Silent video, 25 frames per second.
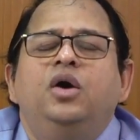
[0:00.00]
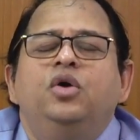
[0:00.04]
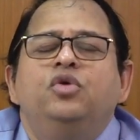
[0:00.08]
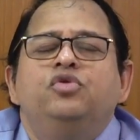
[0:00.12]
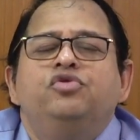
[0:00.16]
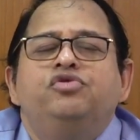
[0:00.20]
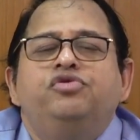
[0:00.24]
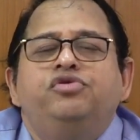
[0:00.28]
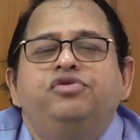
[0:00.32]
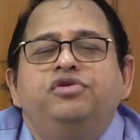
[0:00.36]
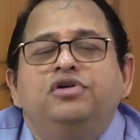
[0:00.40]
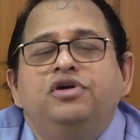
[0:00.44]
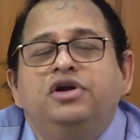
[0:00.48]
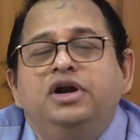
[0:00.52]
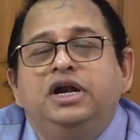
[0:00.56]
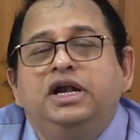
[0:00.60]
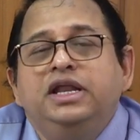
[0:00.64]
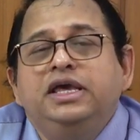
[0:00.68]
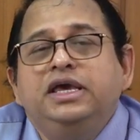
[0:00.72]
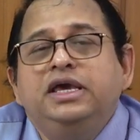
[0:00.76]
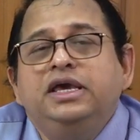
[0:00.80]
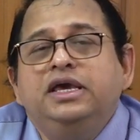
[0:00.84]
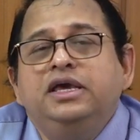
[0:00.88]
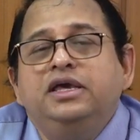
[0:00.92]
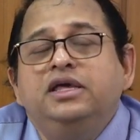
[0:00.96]

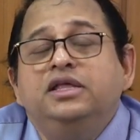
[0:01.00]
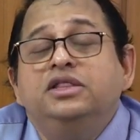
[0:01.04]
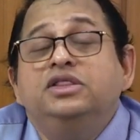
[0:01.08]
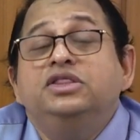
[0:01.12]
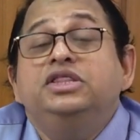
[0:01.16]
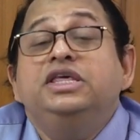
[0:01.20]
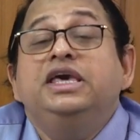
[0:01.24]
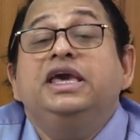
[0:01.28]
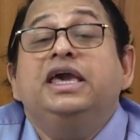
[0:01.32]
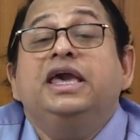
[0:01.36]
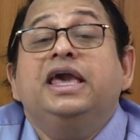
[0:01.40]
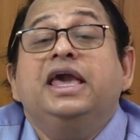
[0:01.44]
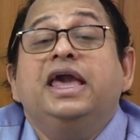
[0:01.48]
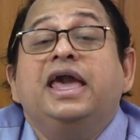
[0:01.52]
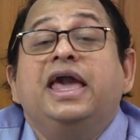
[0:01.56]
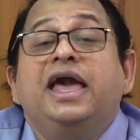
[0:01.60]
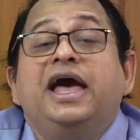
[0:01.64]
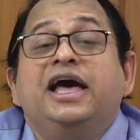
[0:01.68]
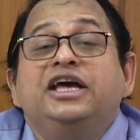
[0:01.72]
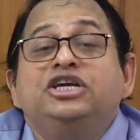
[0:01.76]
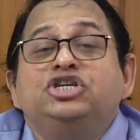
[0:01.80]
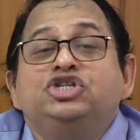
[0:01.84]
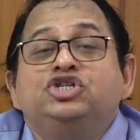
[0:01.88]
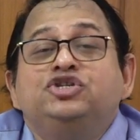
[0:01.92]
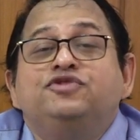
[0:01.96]
Thirdly, the
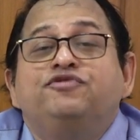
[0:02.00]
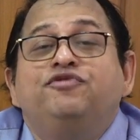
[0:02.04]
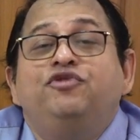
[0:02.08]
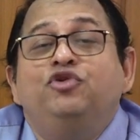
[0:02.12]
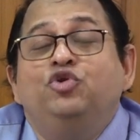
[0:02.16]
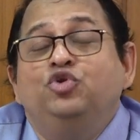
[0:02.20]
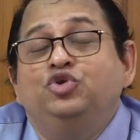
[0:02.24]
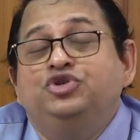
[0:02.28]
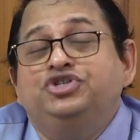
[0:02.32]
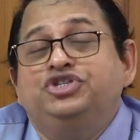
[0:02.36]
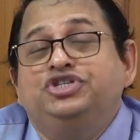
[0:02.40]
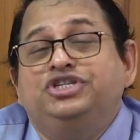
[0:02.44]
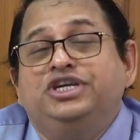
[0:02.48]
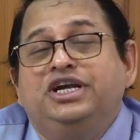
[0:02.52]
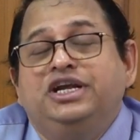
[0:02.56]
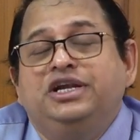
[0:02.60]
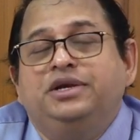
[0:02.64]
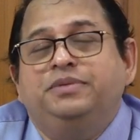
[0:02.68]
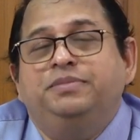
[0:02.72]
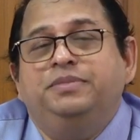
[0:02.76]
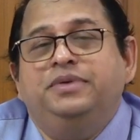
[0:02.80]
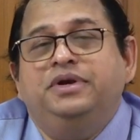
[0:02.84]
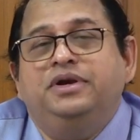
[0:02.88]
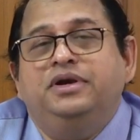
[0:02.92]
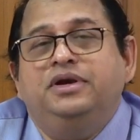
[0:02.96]
cash flow
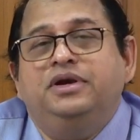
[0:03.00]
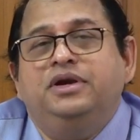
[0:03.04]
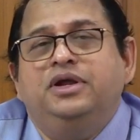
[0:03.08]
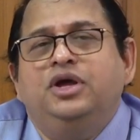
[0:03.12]
statement.